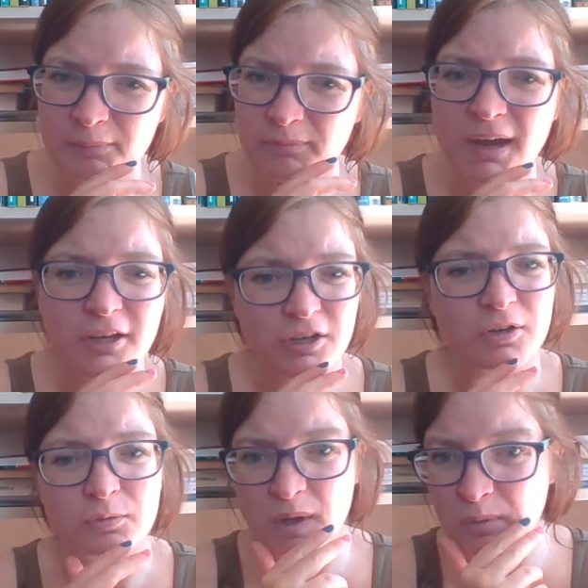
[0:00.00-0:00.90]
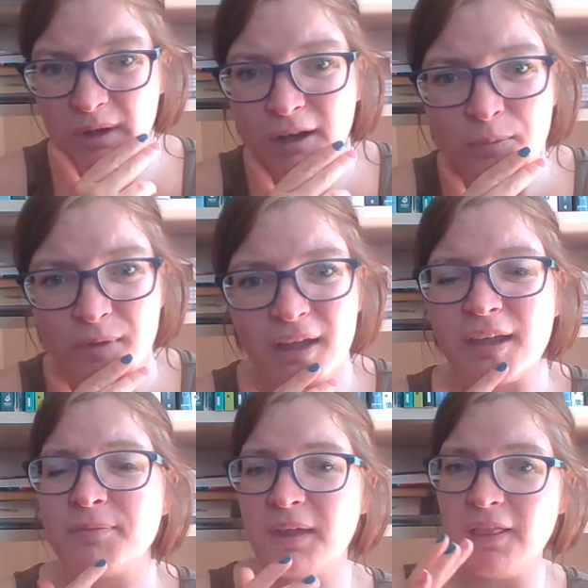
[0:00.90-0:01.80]
I might not reread it, but
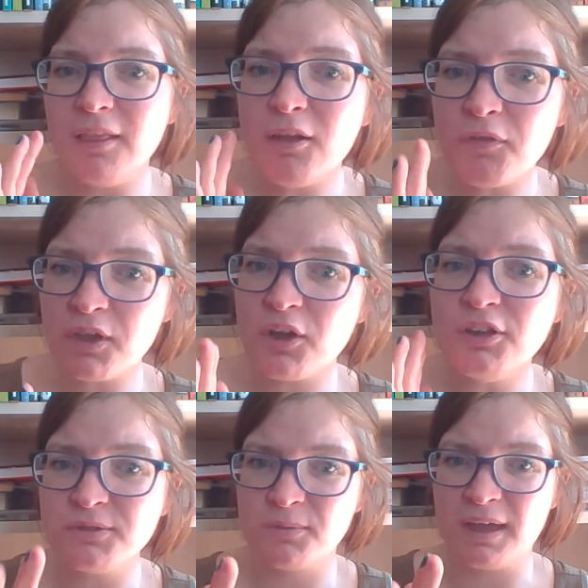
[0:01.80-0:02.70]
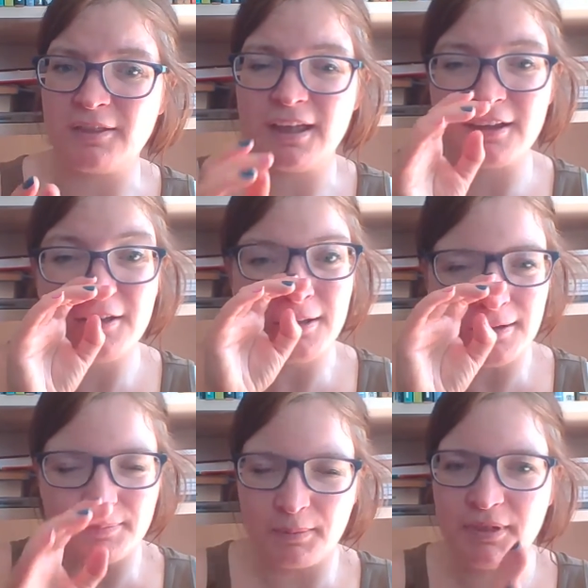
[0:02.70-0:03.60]
like, I love the concept of that. Like,
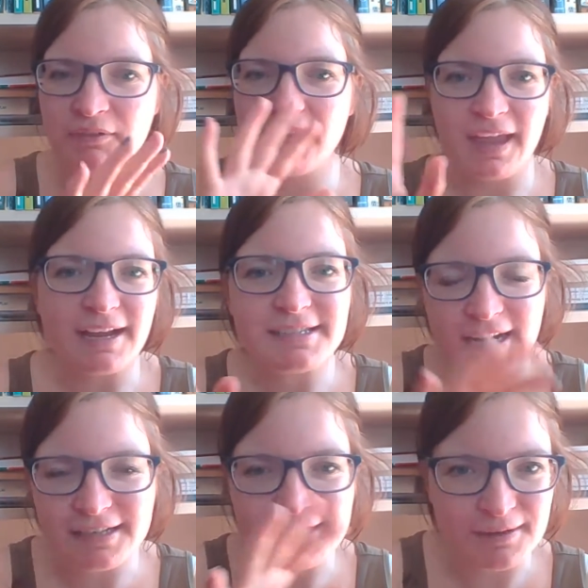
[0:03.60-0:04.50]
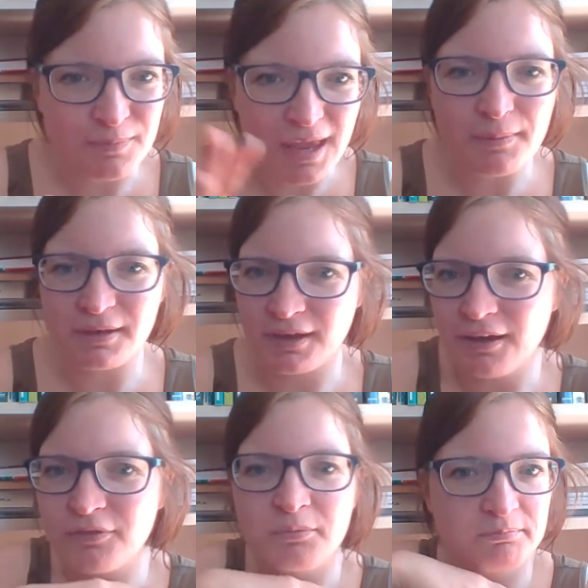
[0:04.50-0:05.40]
people having the exact same name and
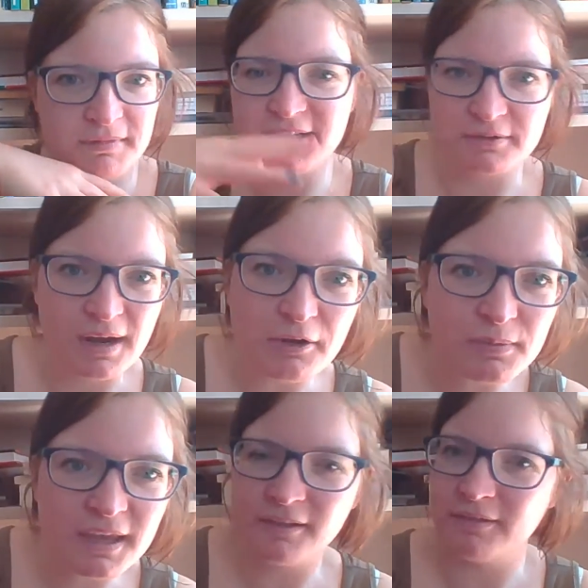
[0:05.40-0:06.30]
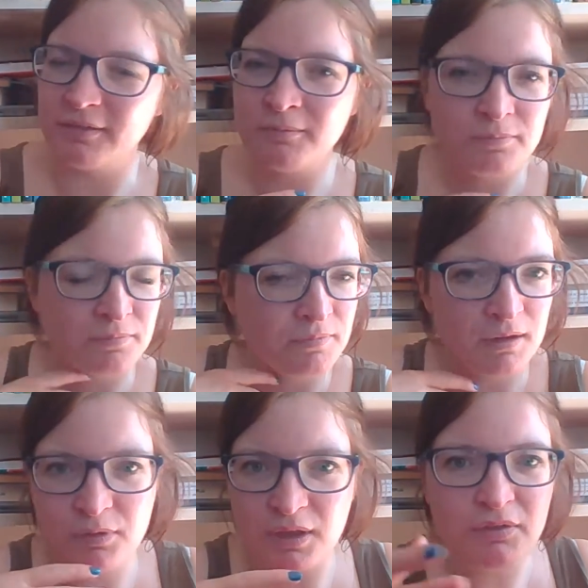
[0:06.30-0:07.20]
kind of meeting randomly and
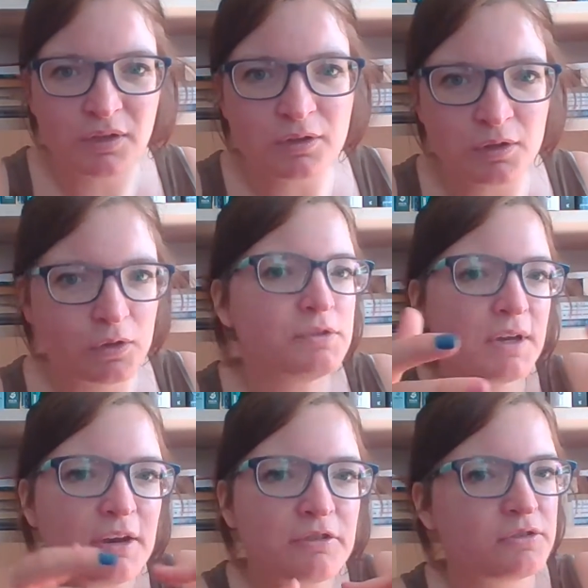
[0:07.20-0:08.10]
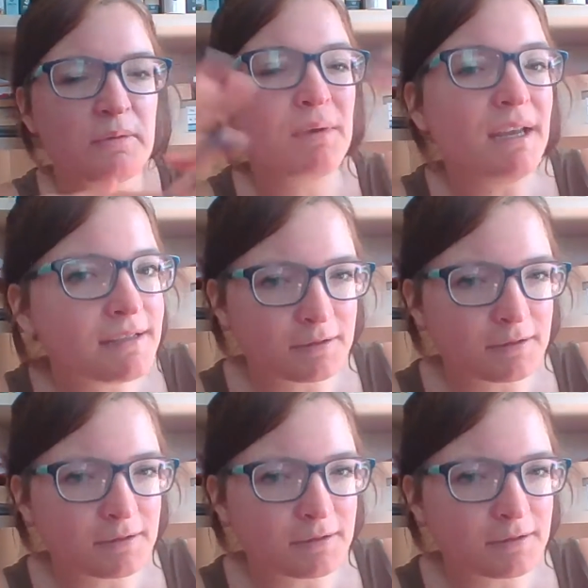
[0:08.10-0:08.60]
they're living close together, so they meet.